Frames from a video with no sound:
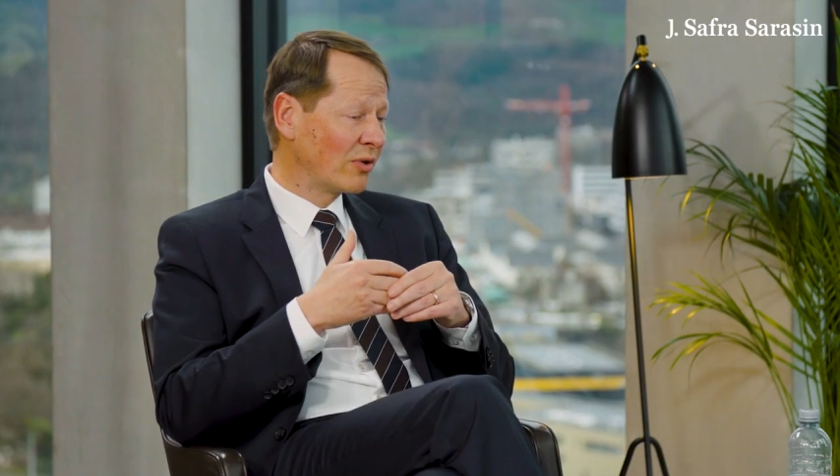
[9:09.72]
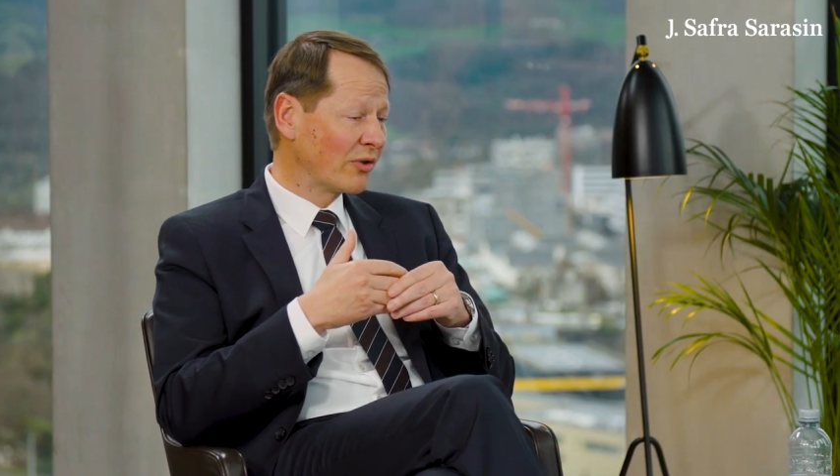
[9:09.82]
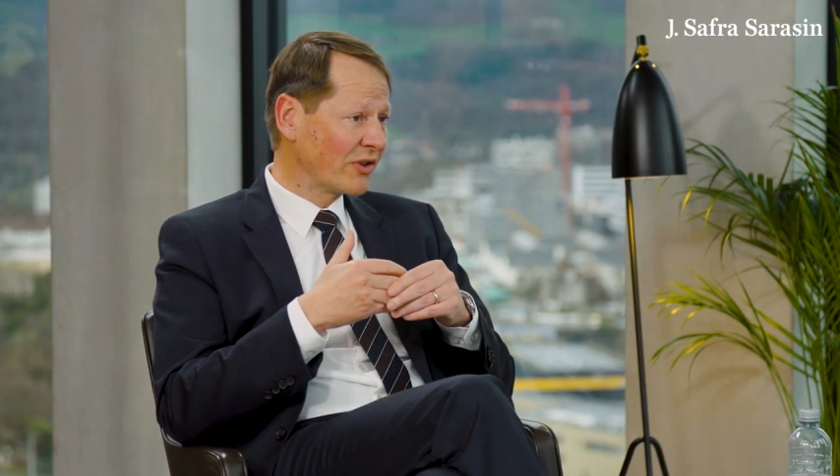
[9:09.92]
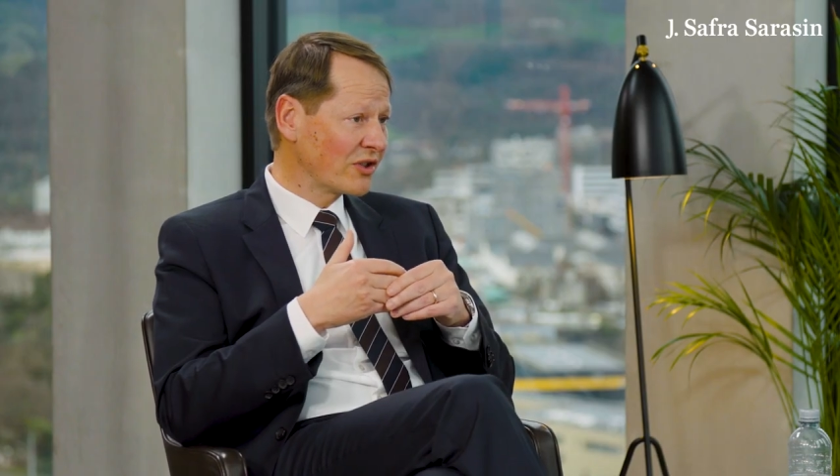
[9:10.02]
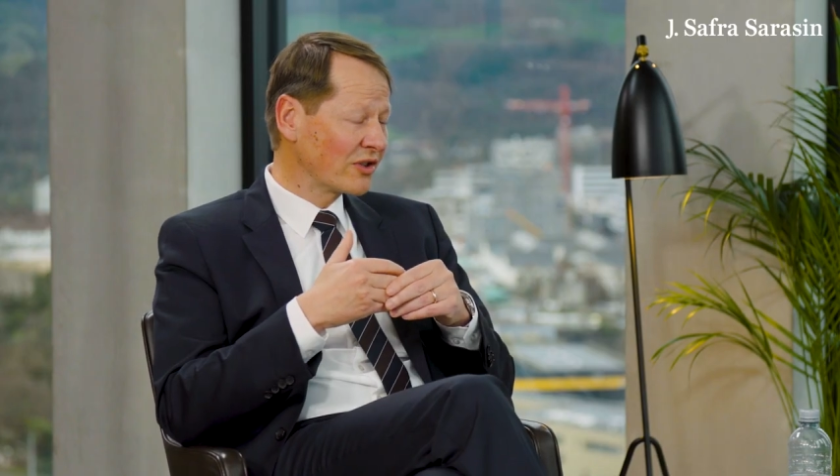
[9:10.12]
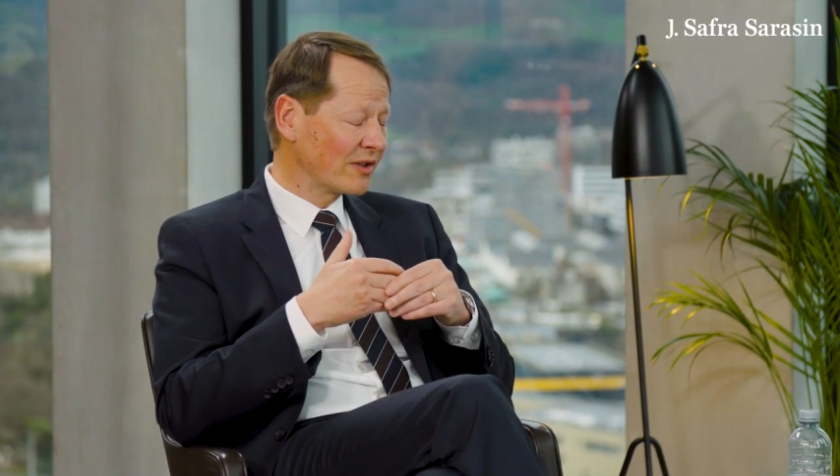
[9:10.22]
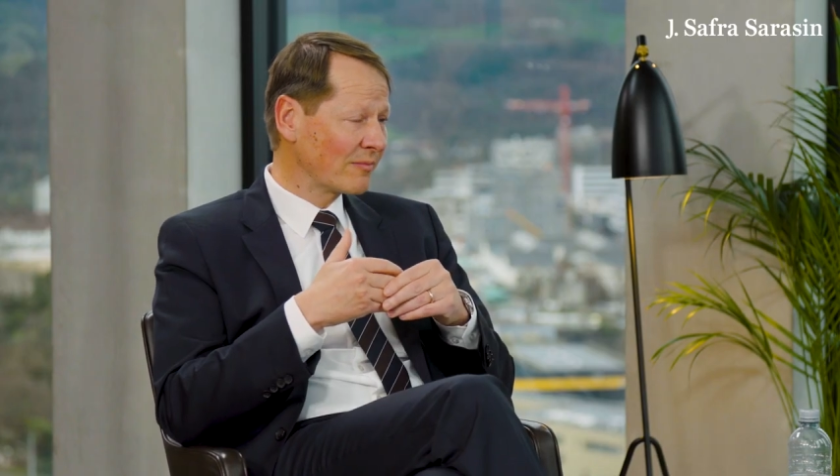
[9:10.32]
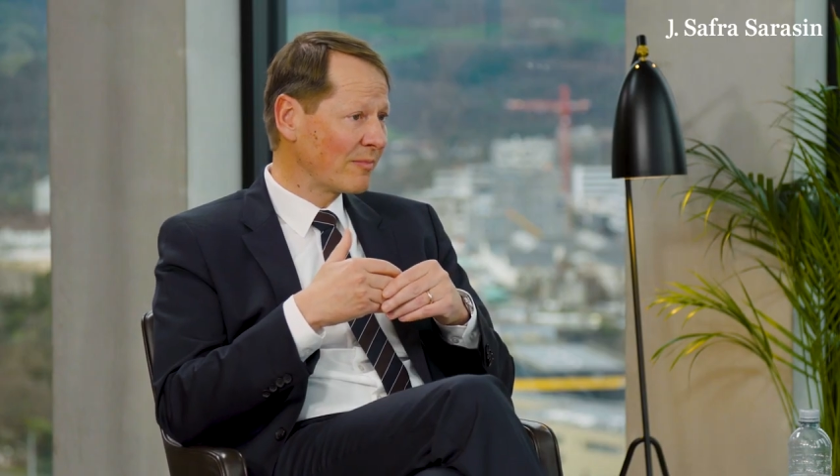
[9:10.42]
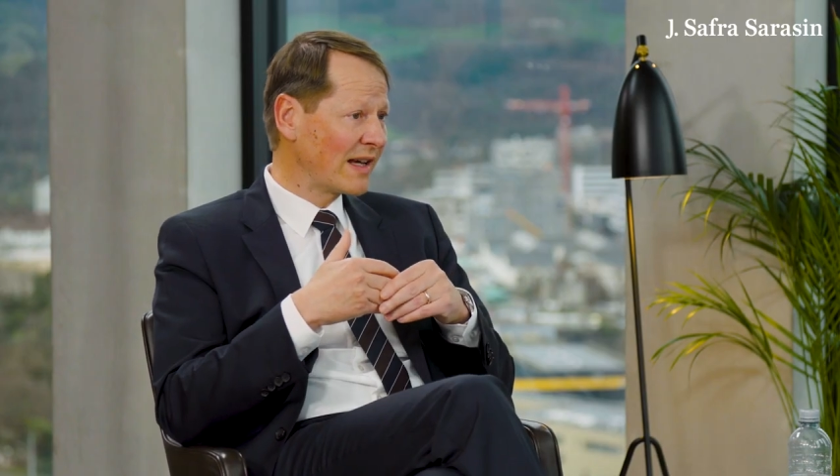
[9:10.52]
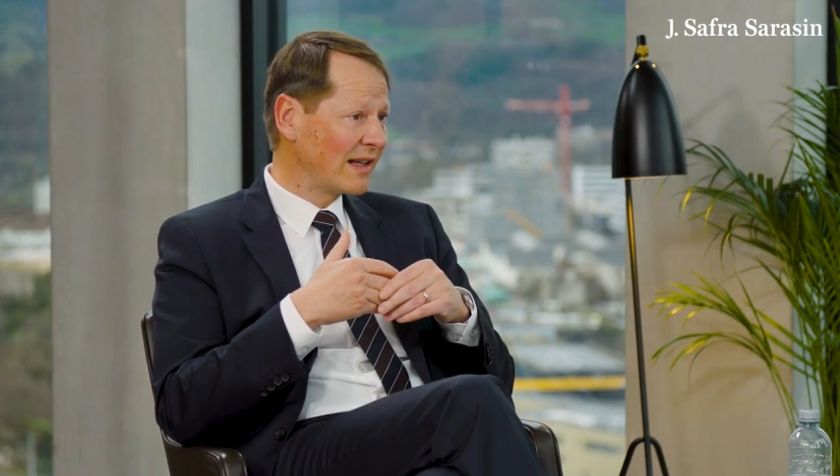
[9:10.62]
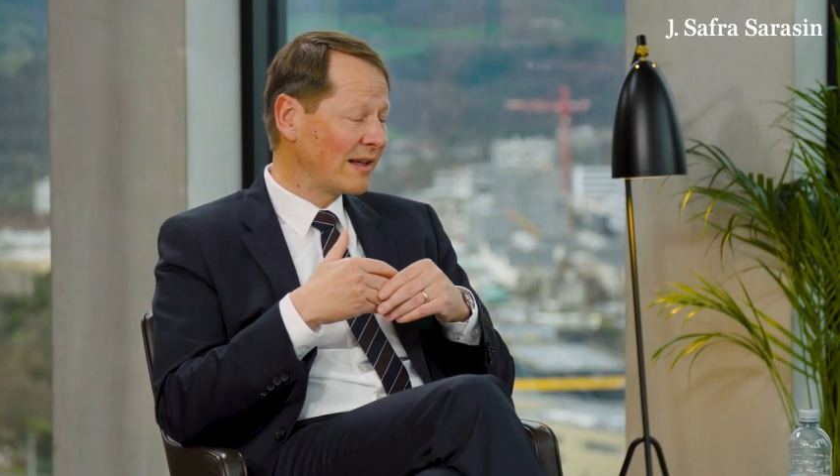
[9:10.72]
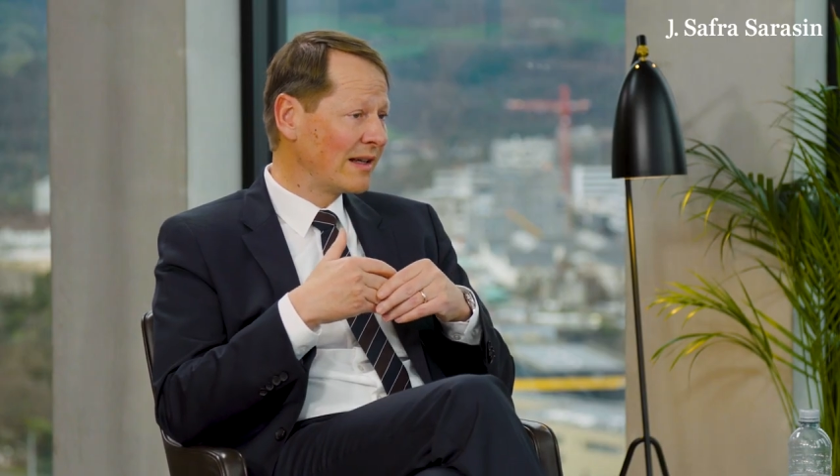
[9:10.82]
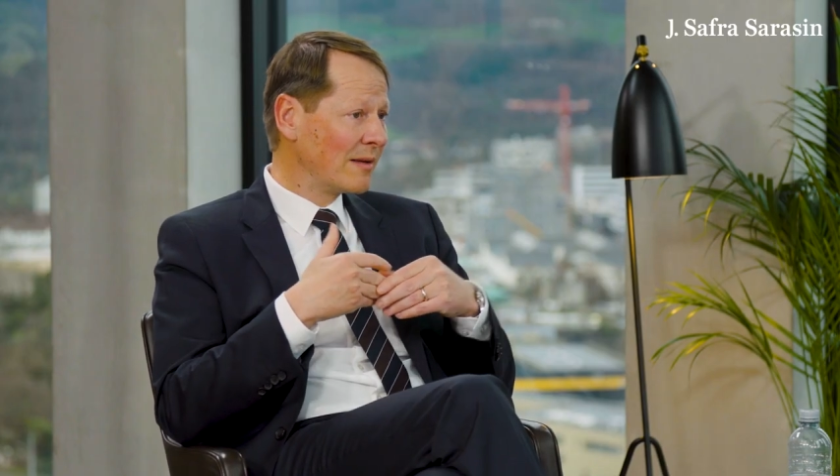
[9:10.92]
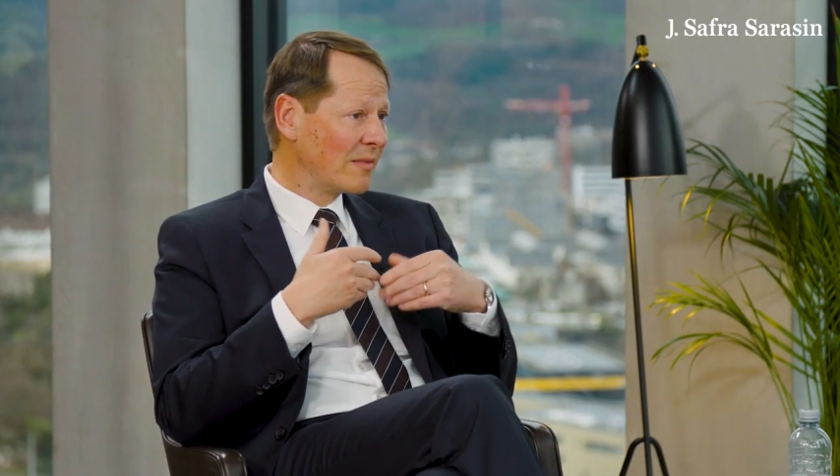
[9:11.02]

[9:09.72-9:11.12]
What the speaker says: positioned mainly